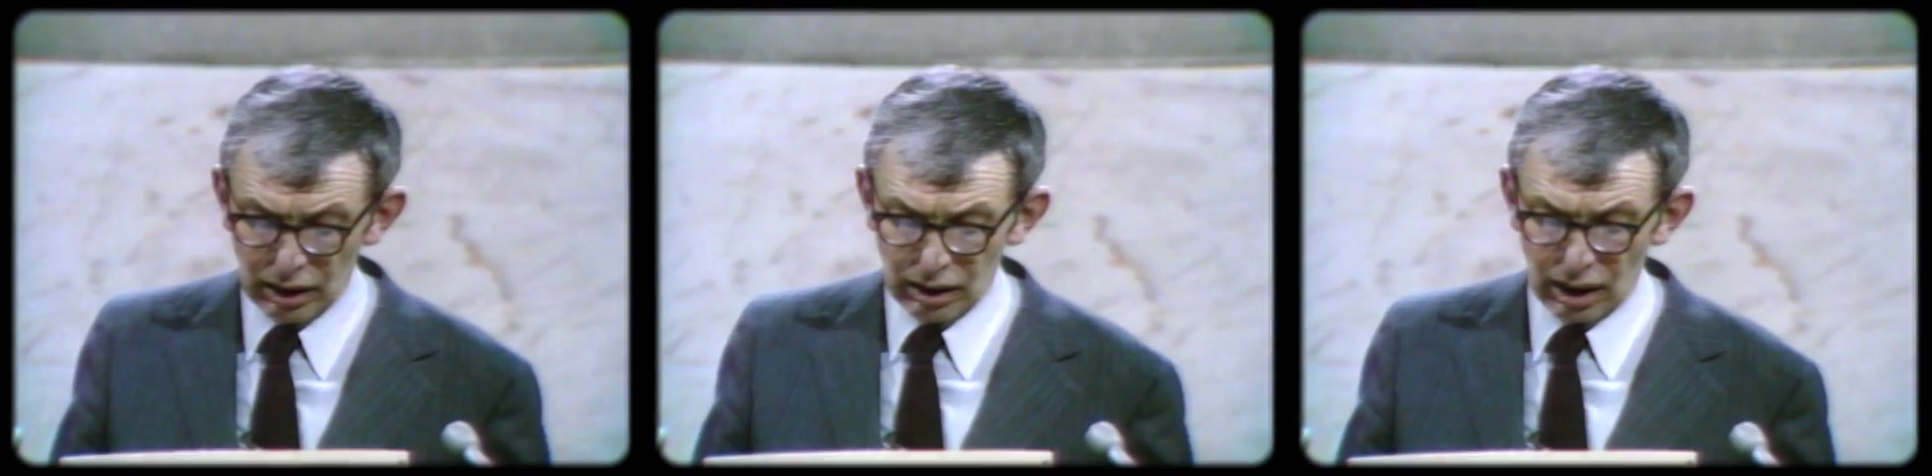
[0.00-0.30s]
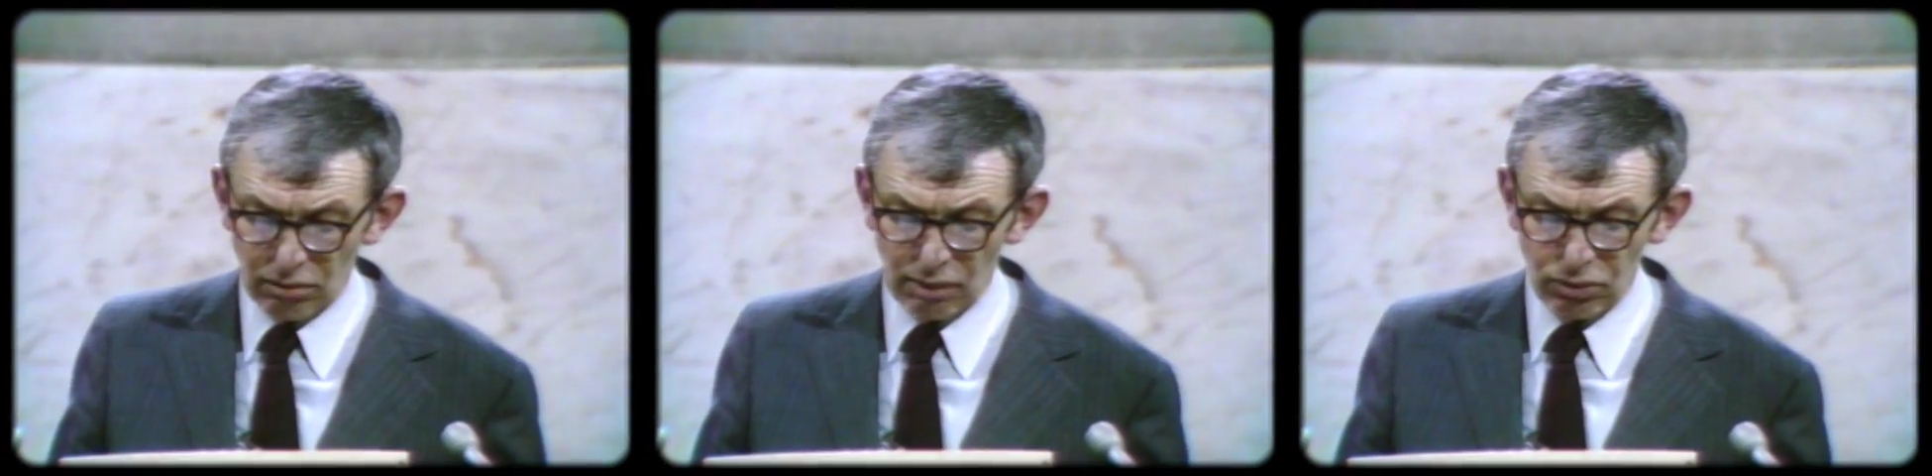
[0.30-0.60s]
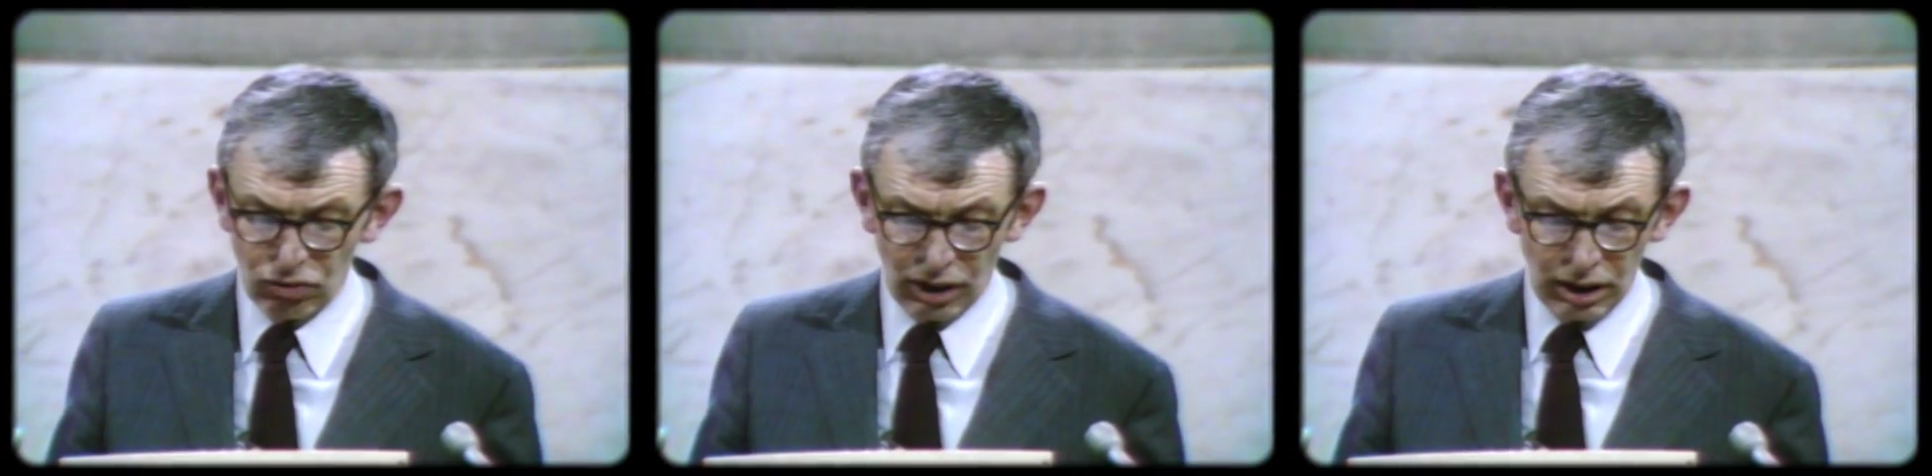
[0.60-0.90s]
They
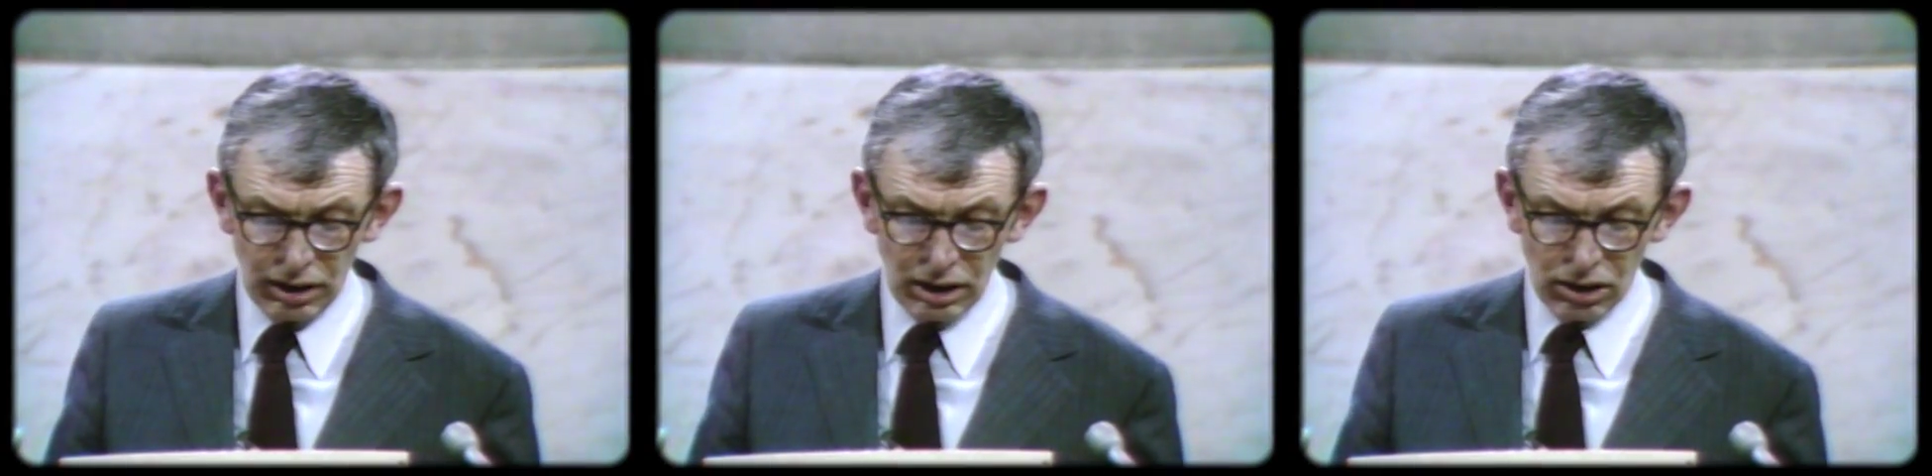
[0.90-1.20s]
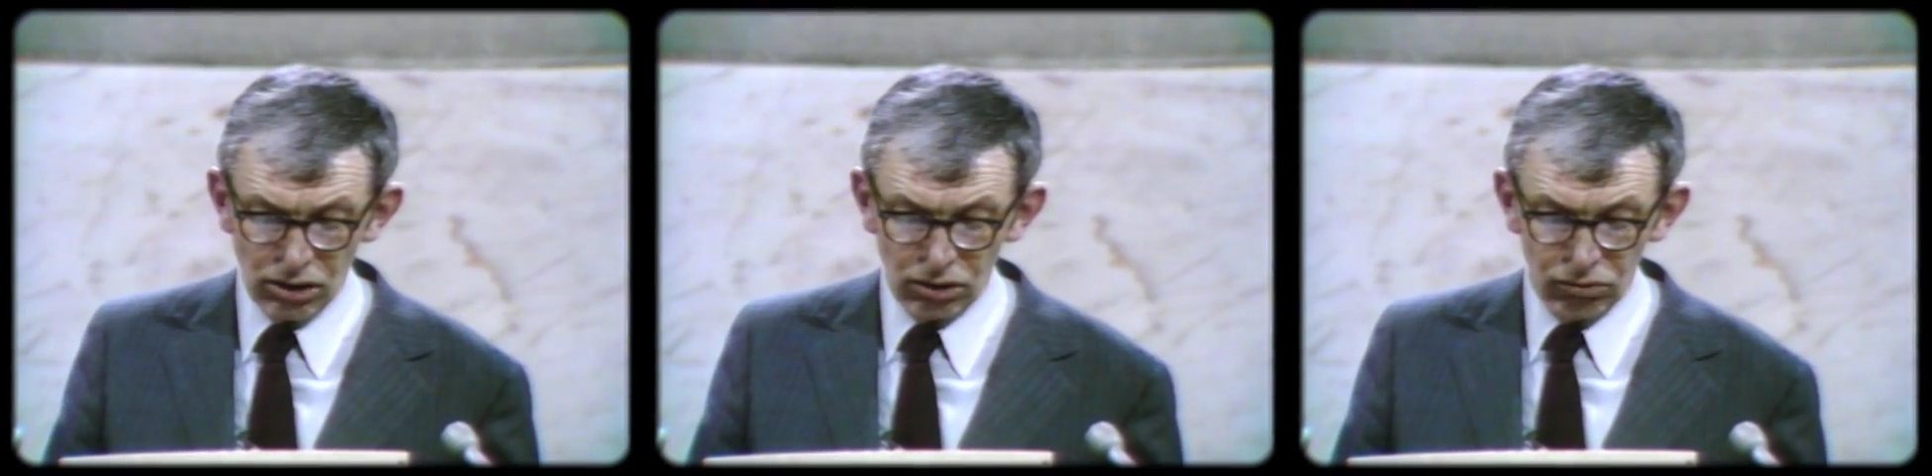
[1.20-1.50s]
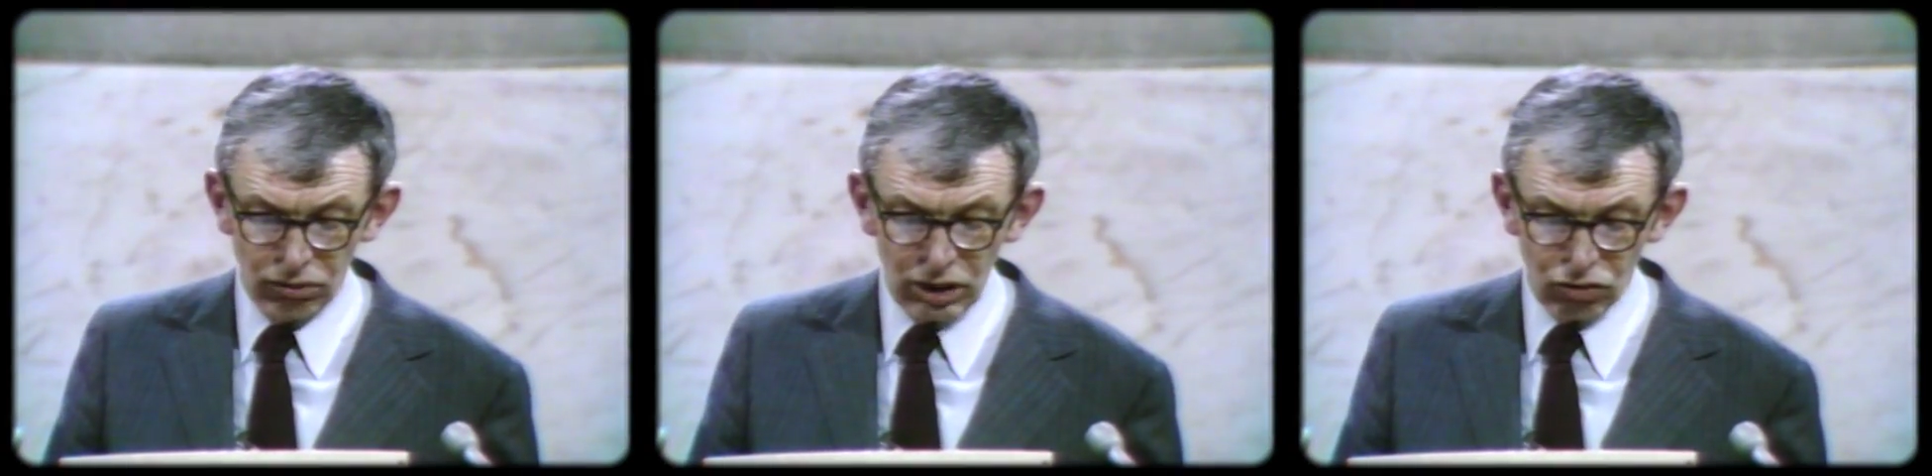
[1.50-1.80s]
represented neither the
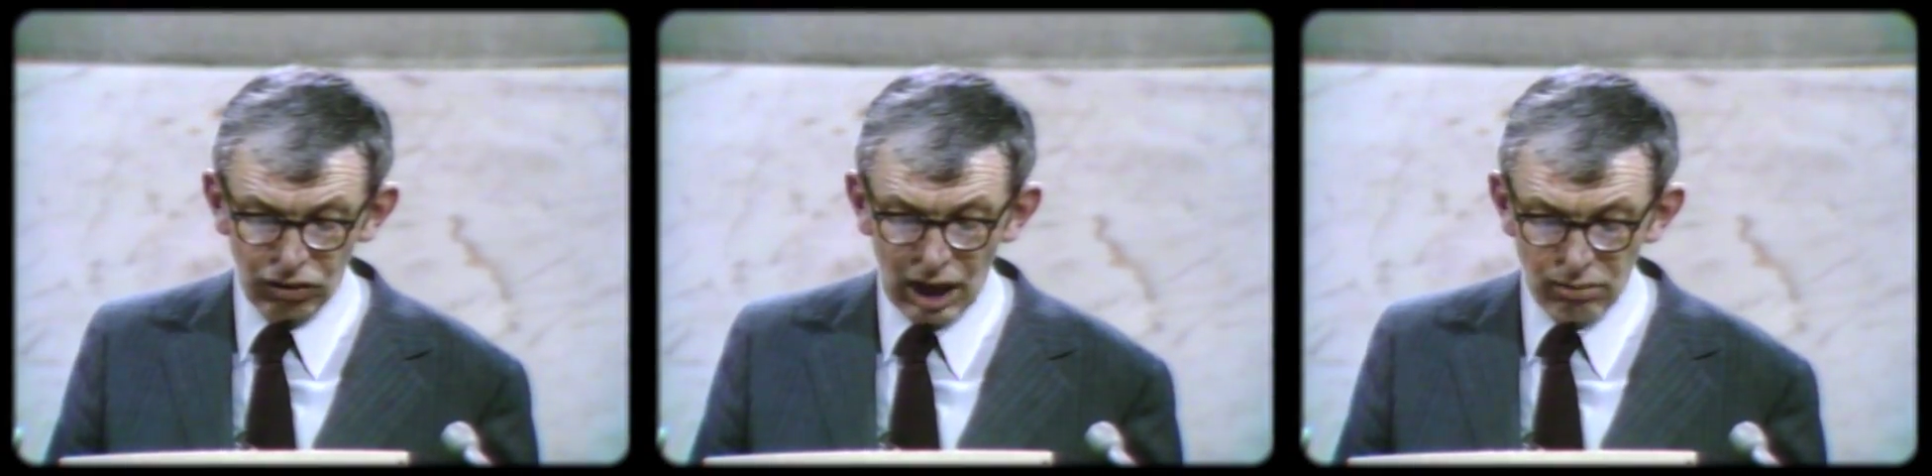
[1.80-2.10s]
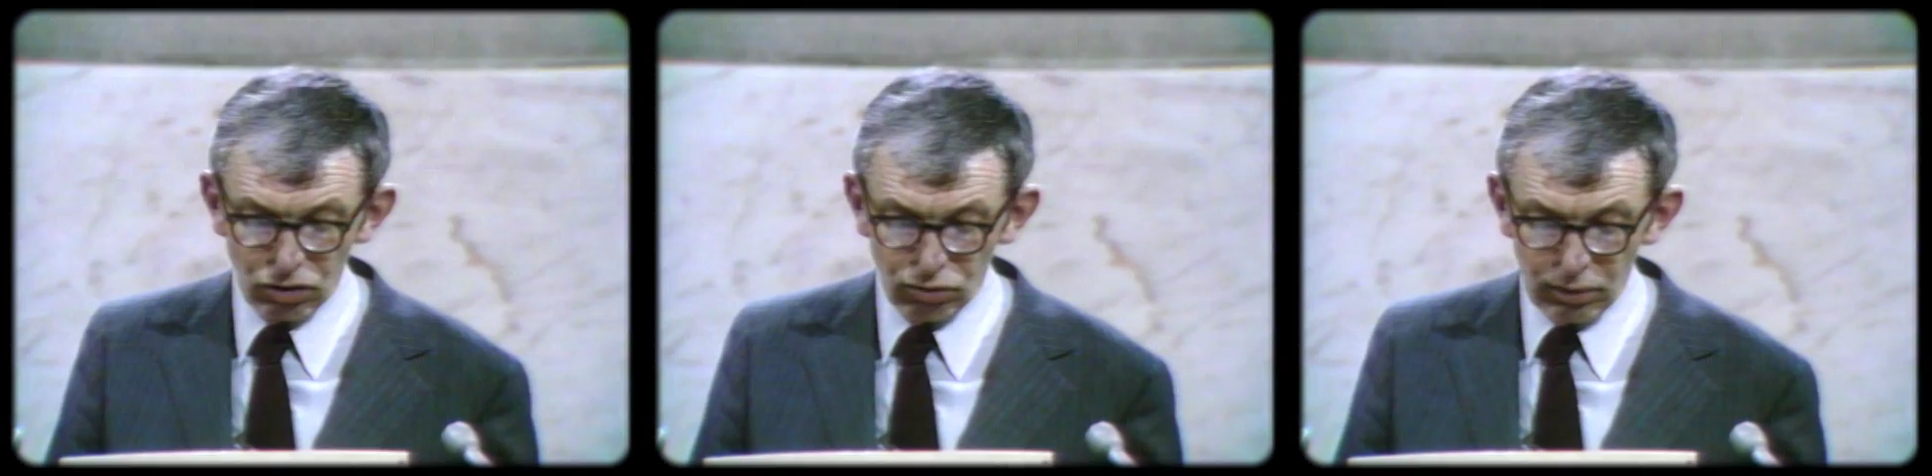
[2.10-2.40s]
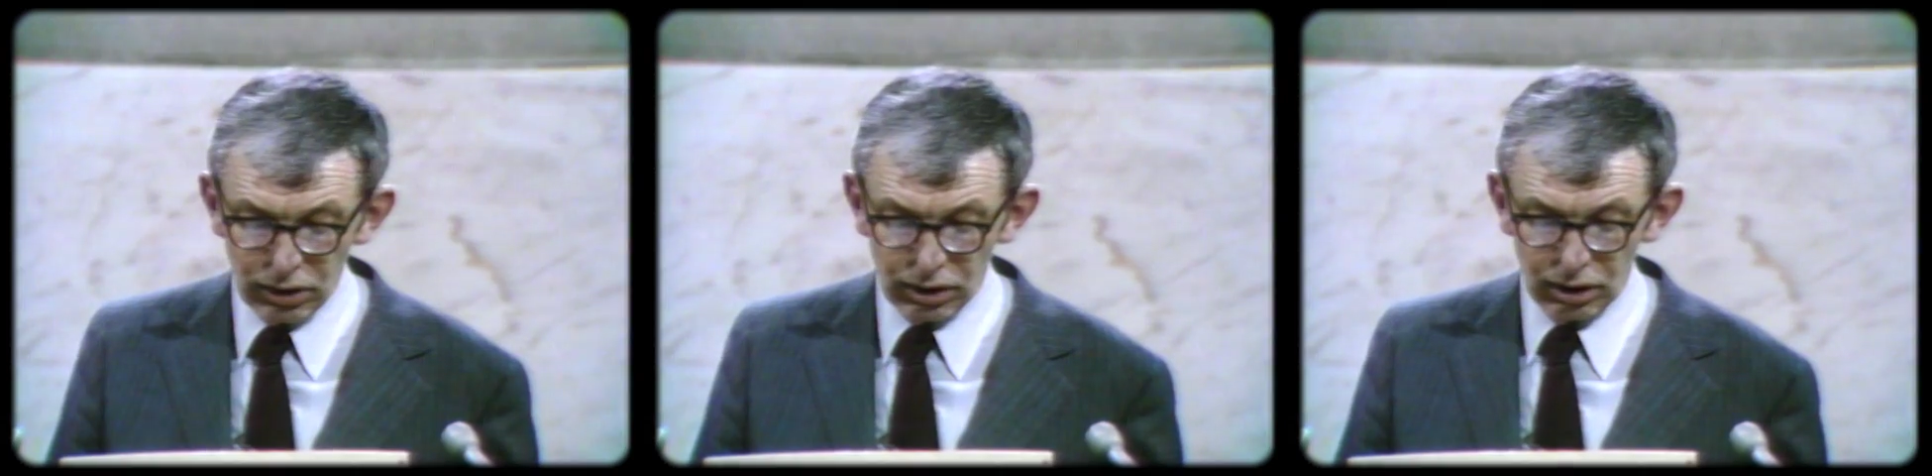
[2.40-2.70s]

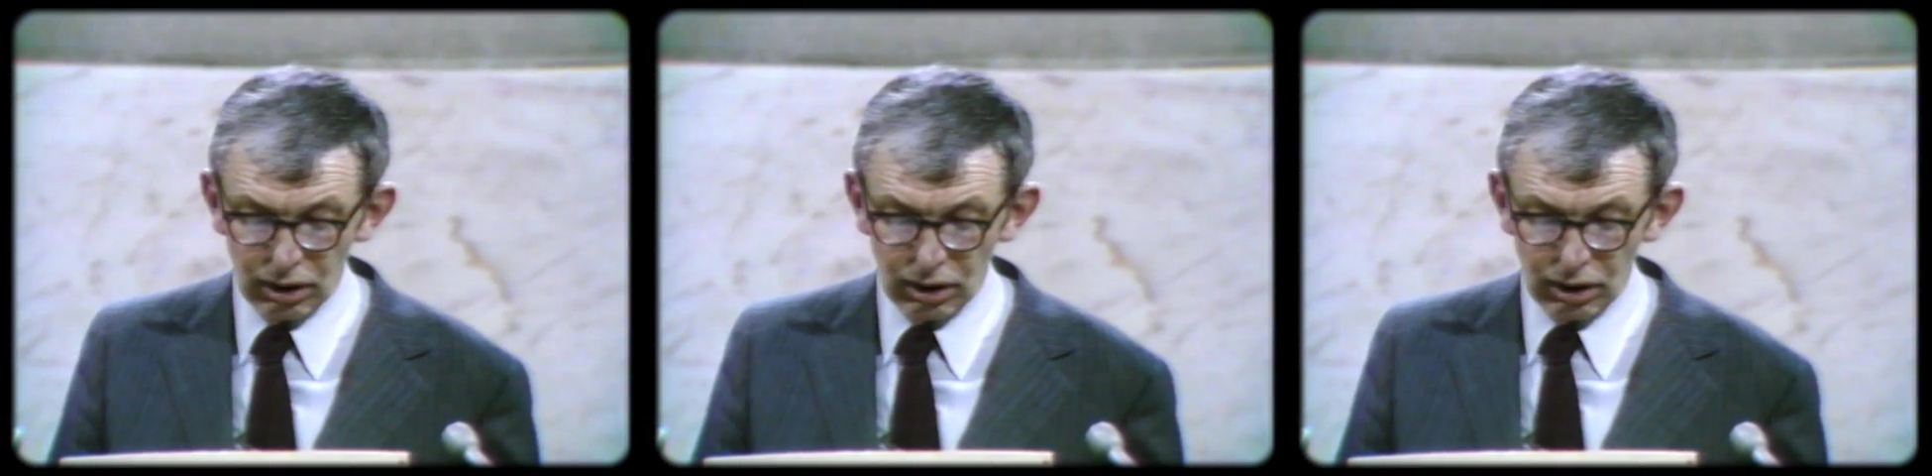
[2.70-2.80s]
reestablishment